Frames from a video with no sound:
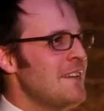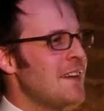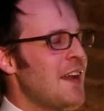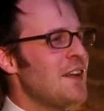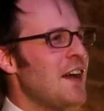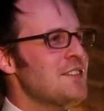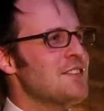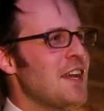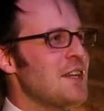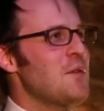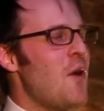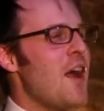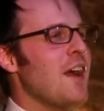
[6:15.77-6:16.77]
And I'll, I'll tell
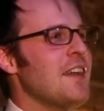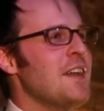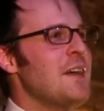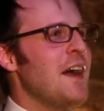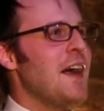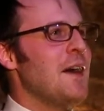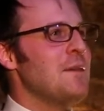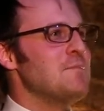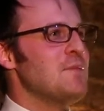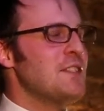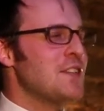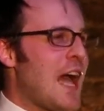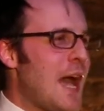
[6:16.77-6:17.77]
you why. Uh, this is